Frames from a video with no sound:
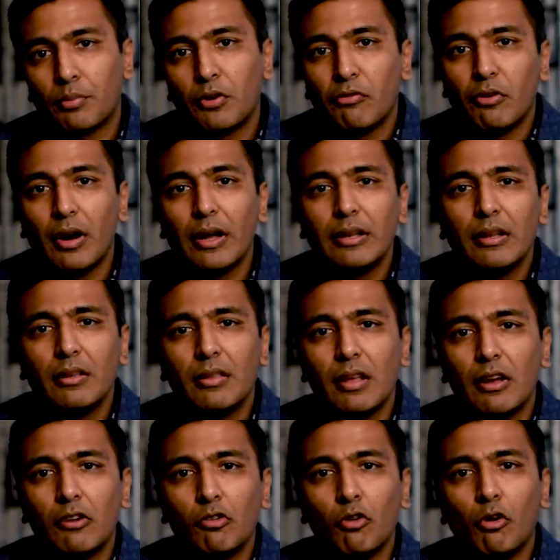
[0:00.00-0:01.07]
provided
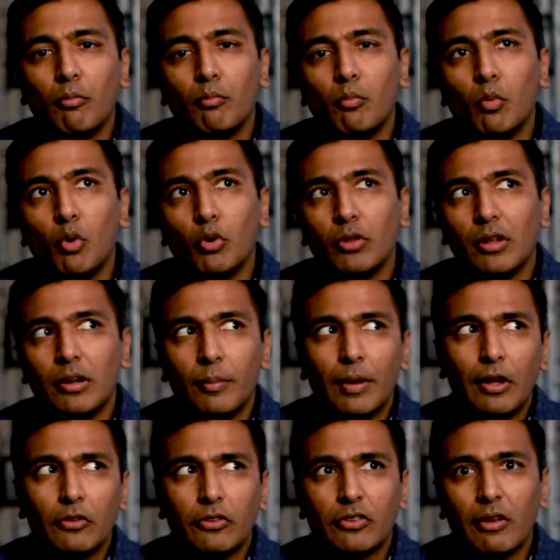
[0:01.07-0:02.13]
they're not more than
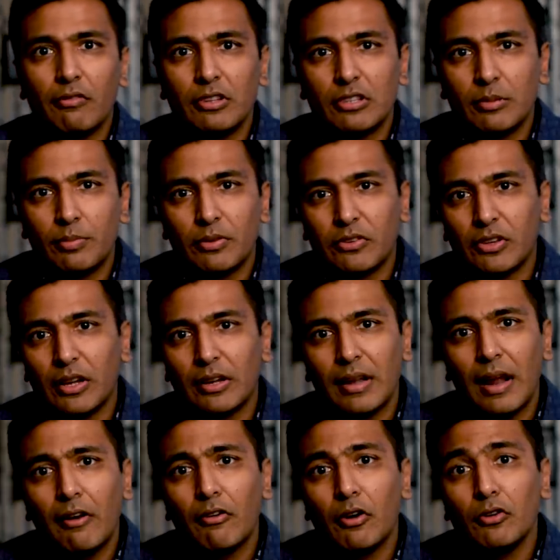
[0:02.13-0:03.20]
about seventy percent
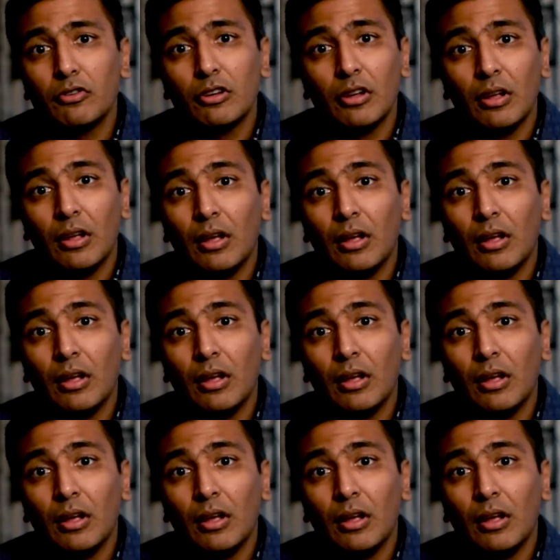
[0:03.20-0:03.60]
narrowed,